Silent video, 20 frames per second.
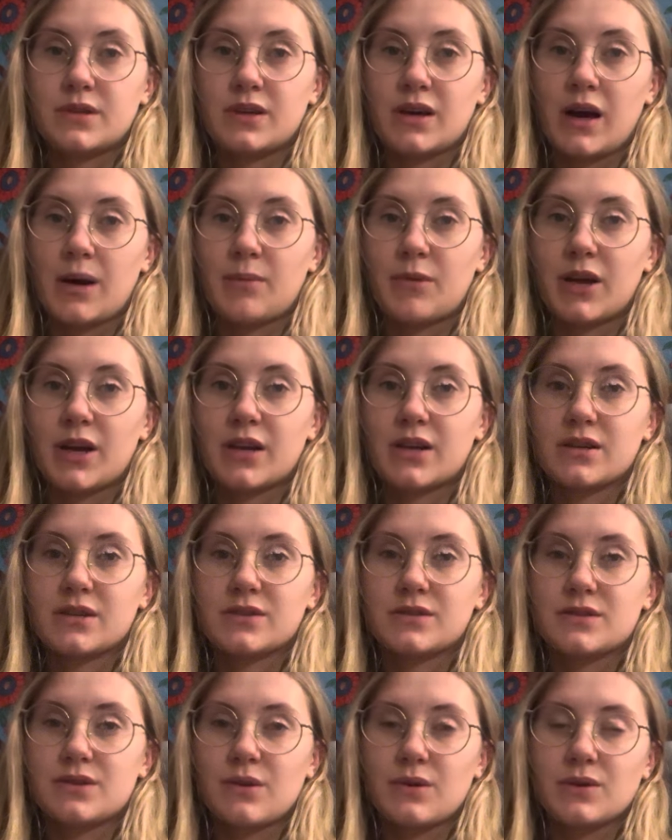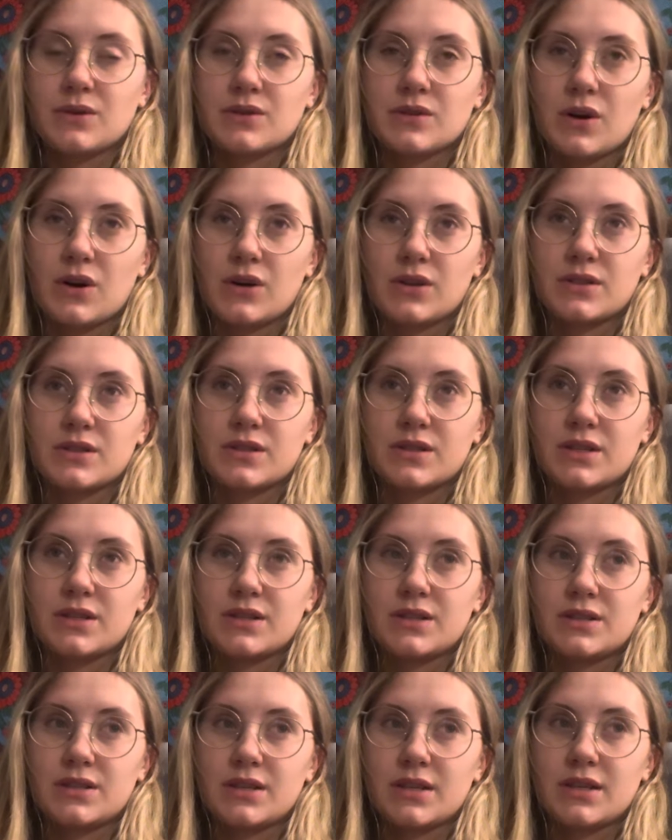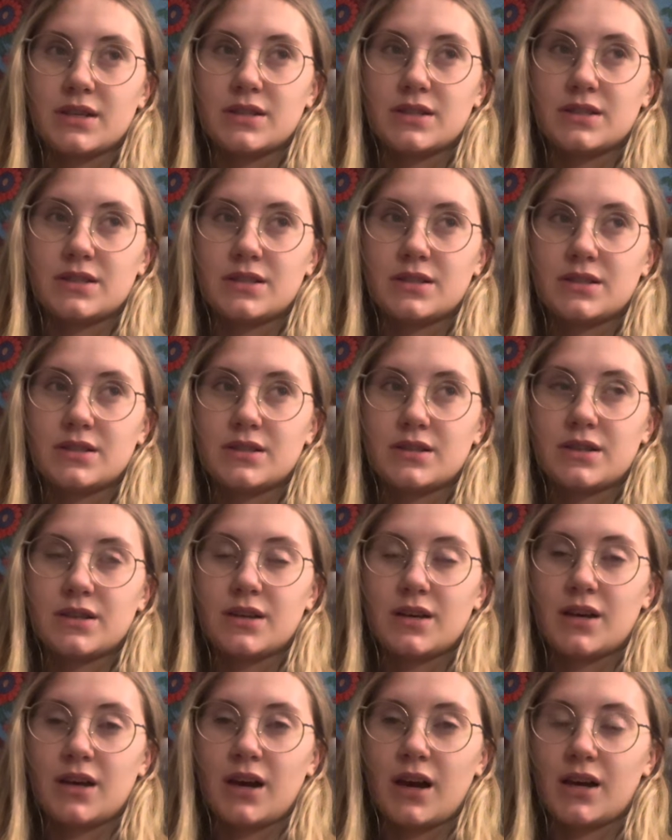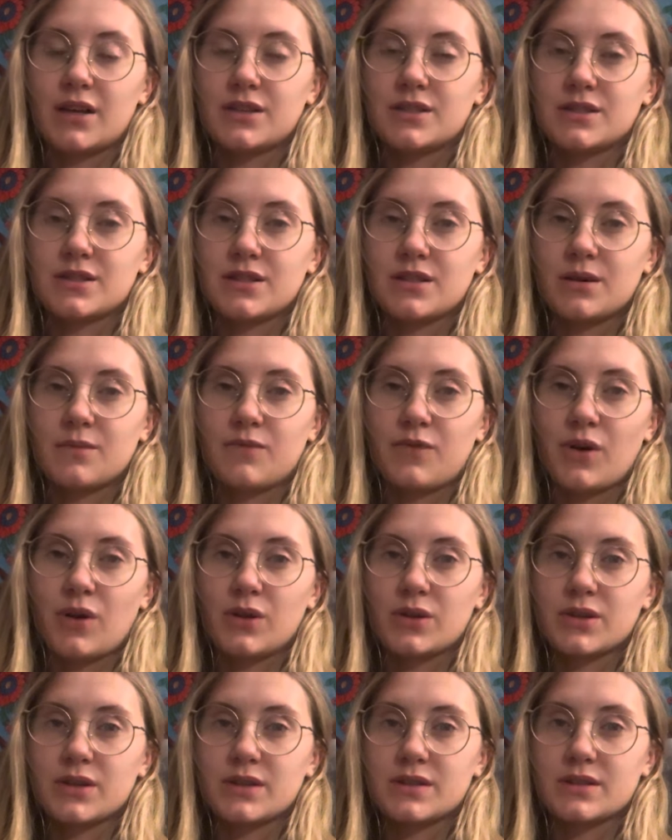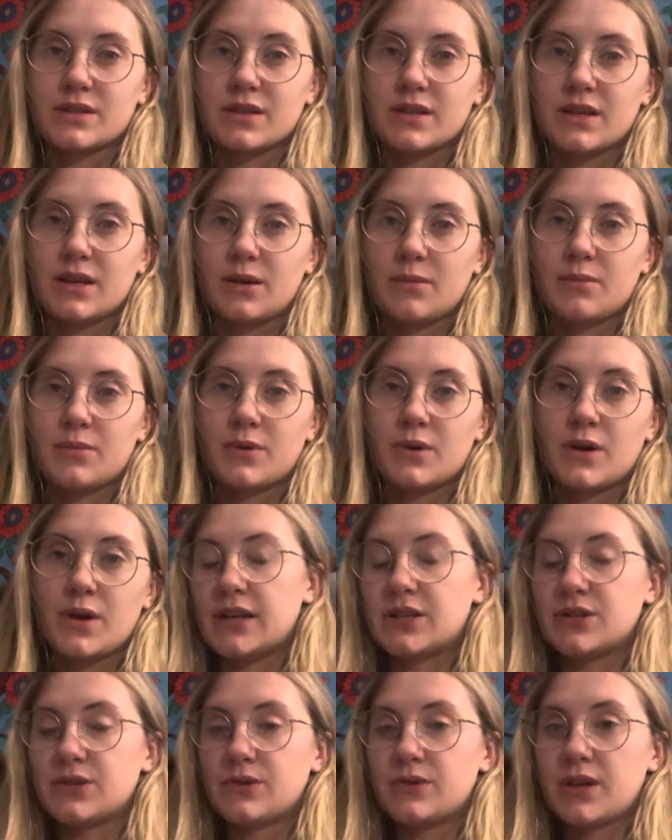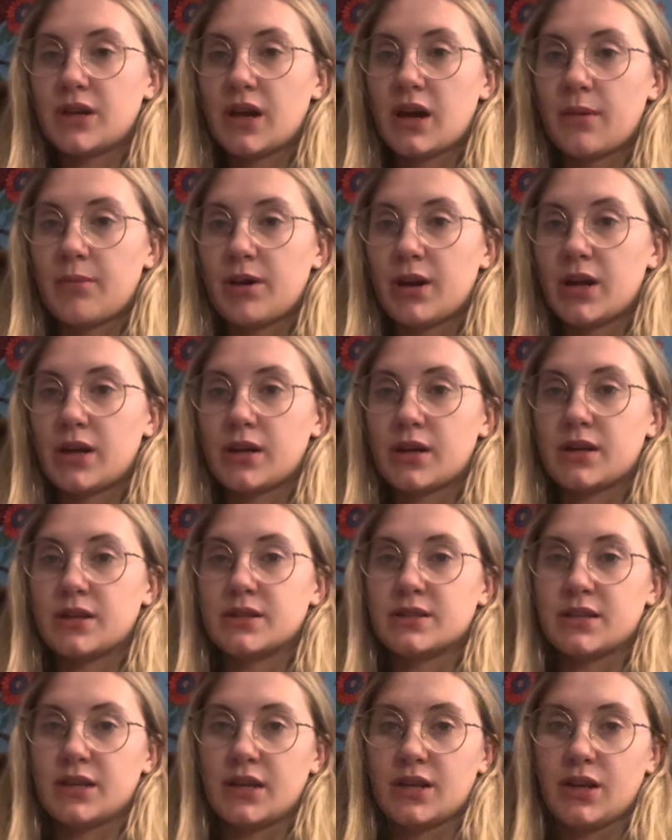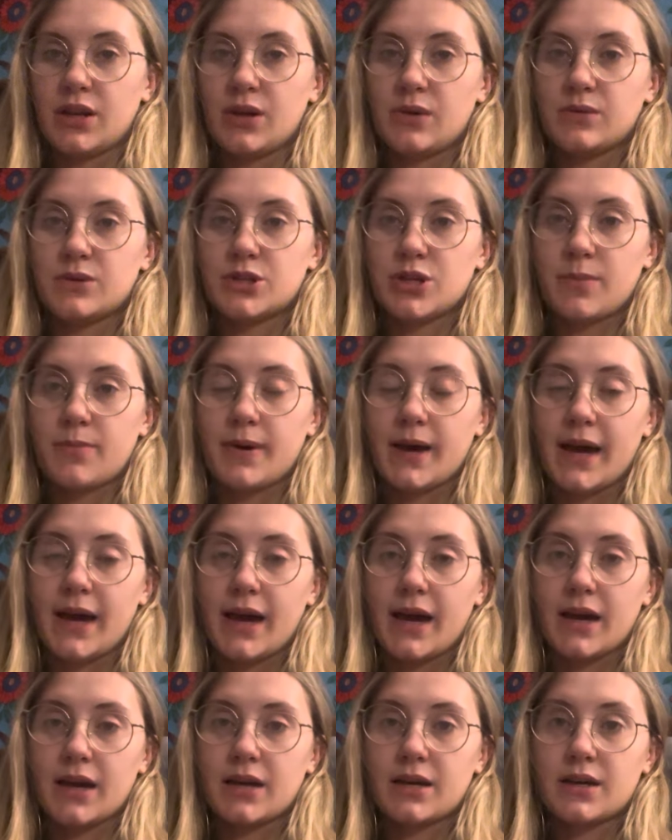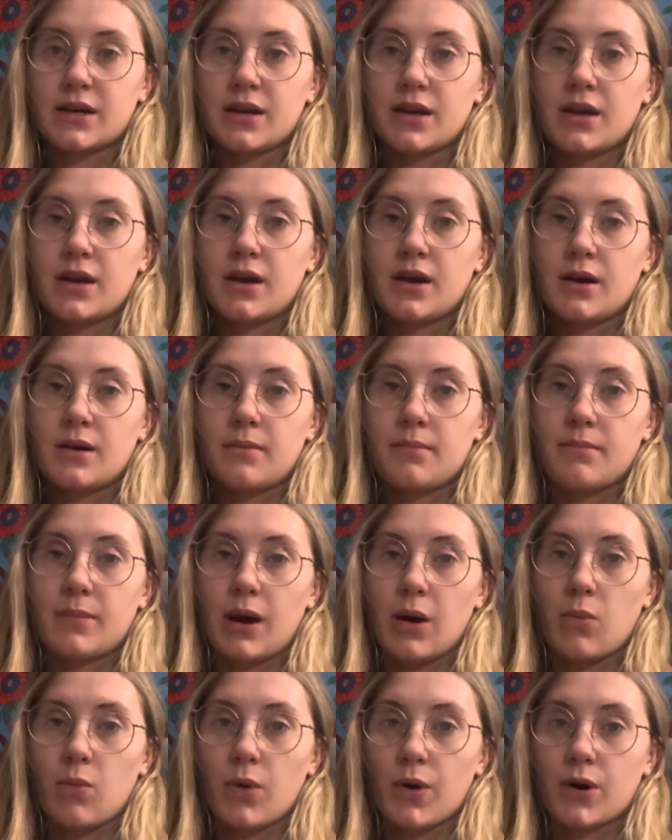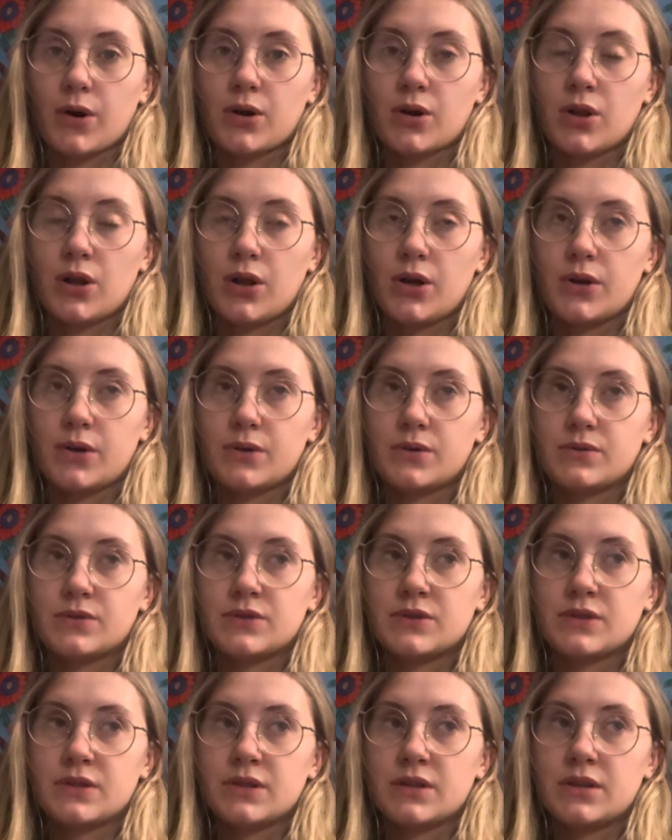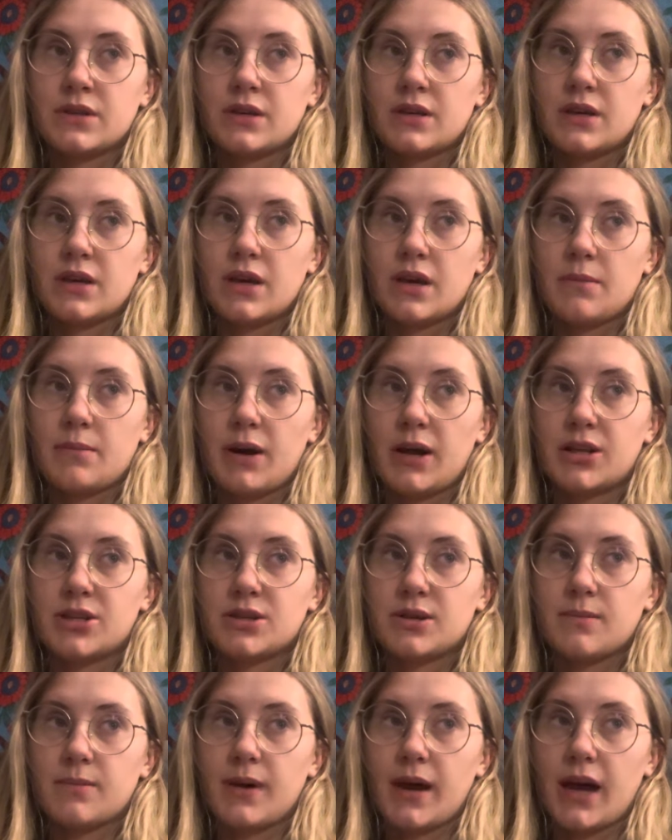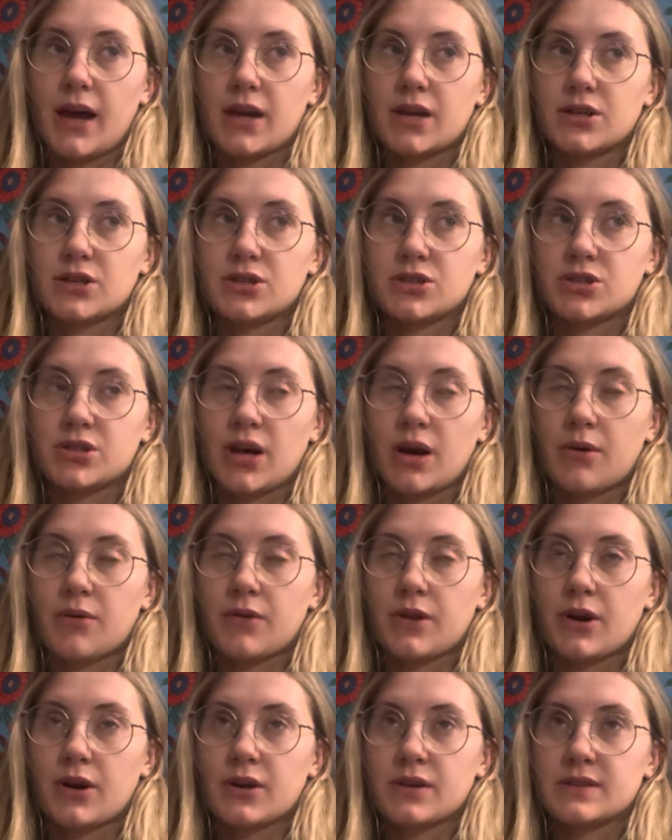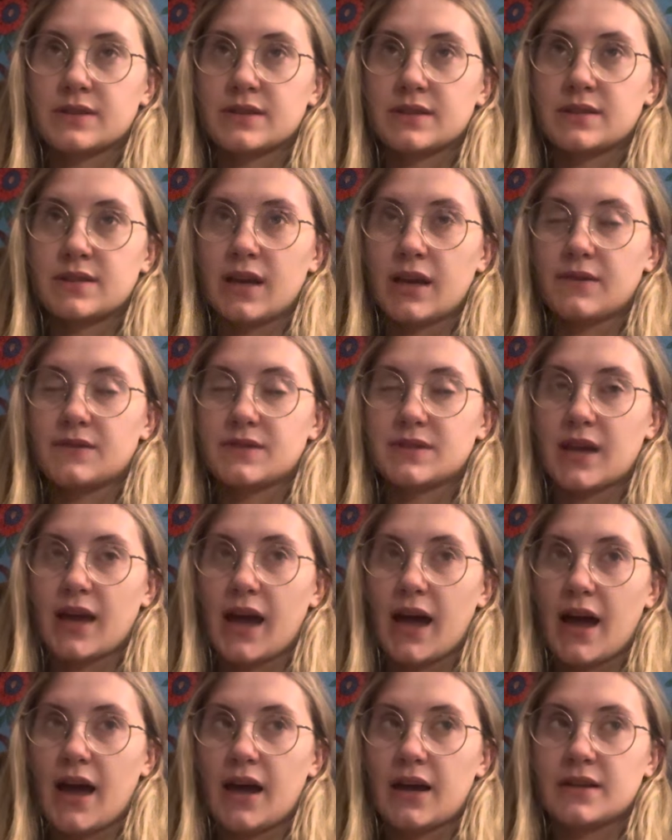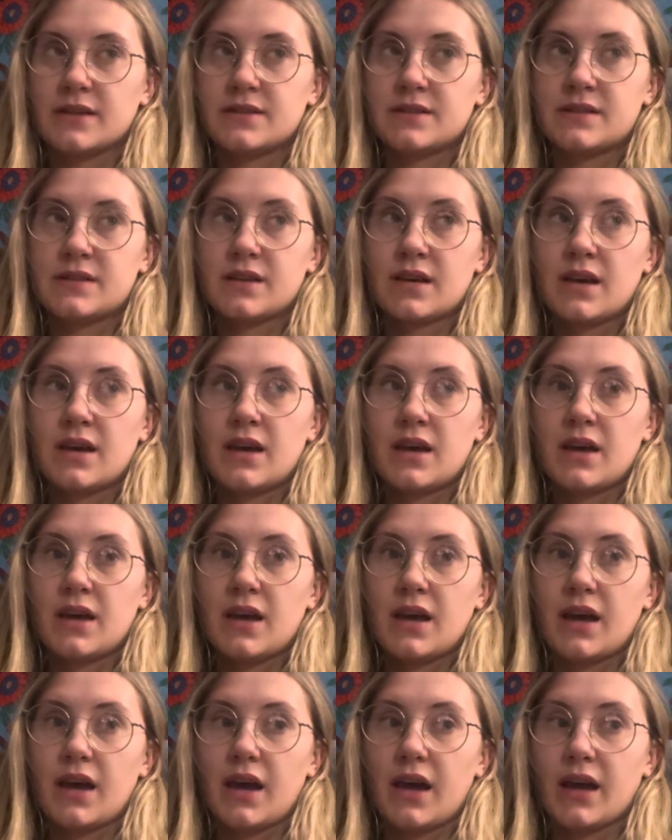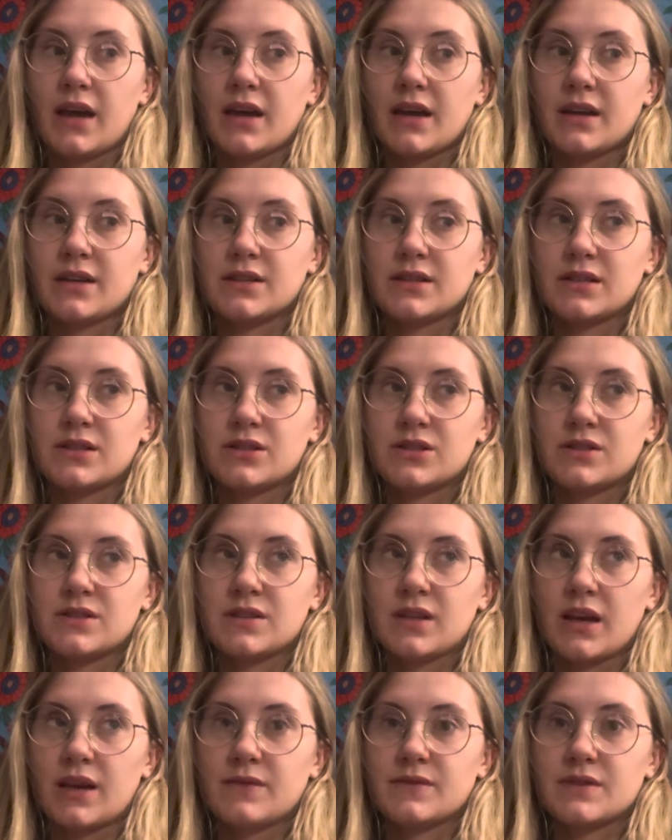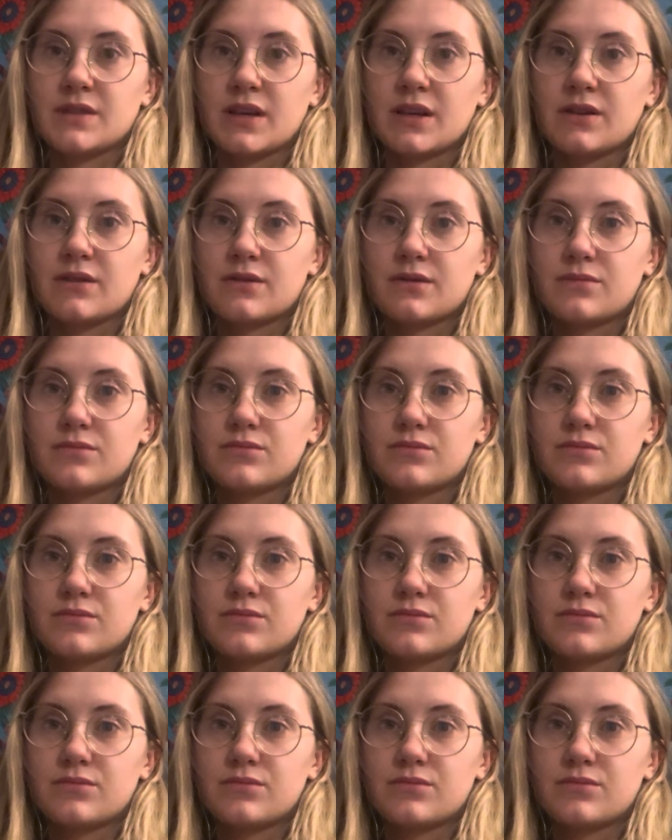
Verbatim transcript: I'm like so exhausted that I just end up falling asleep. I do think I'm going to continue to pack my work clothes in my gym bag and just shower there because it saves gas and it just saves like